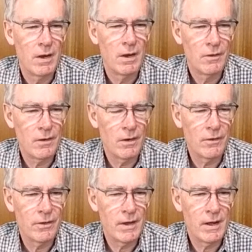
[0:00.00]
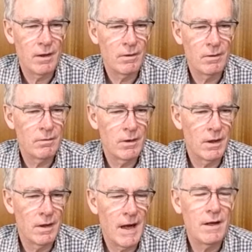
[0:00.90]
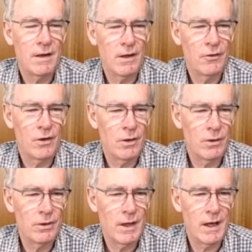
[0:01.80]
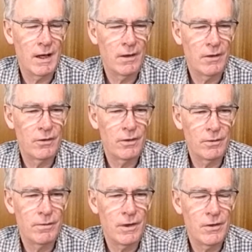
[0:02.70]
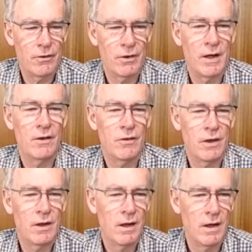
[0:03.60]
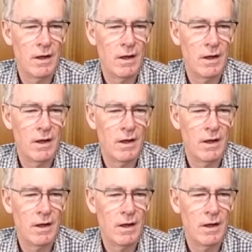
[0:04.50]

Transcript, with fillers: So it's now 8 years old and it's still fresh as a daisy.